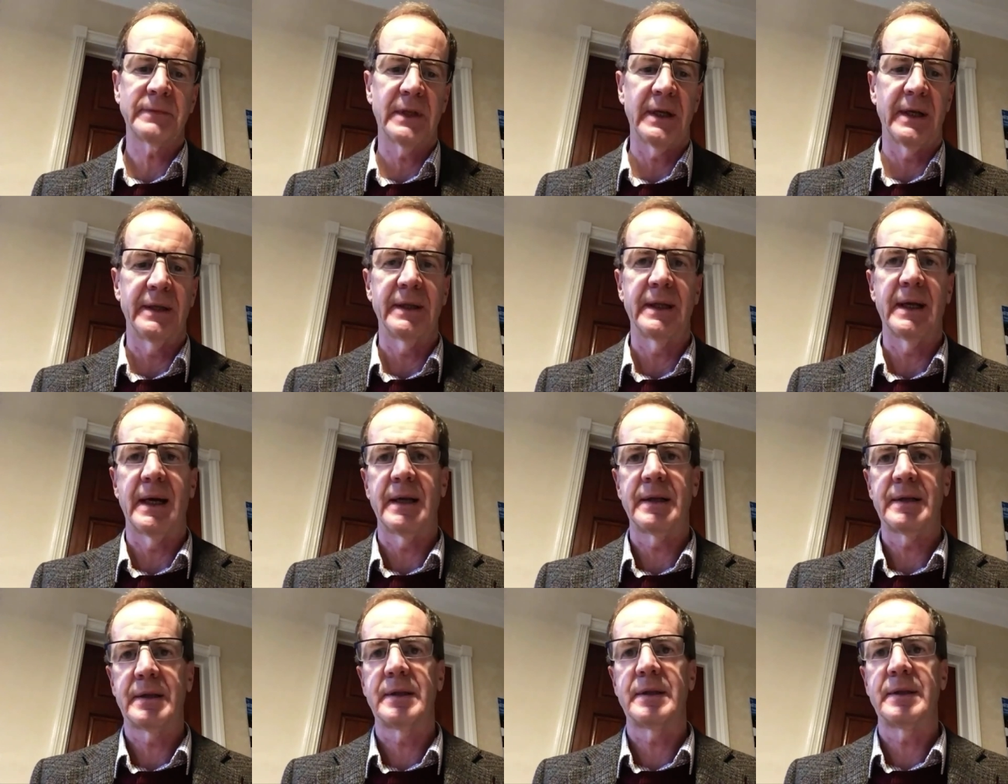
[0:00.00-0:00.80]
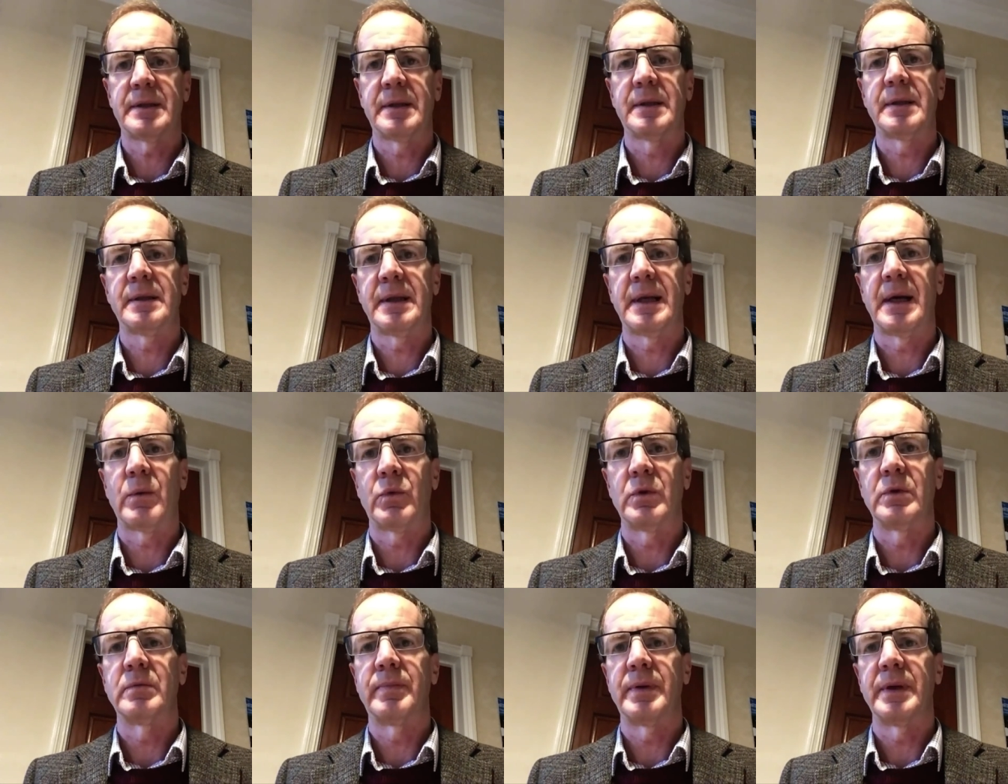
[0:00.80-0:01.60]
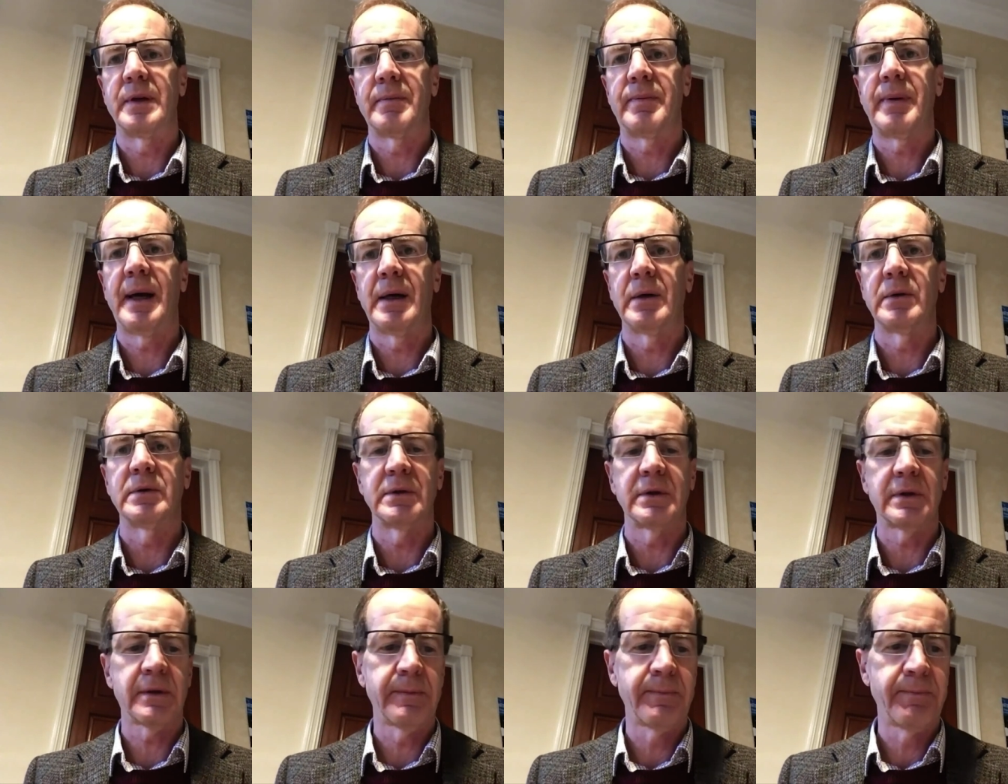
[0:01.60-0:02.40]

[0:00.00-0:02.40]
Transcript: then that that will be upheld.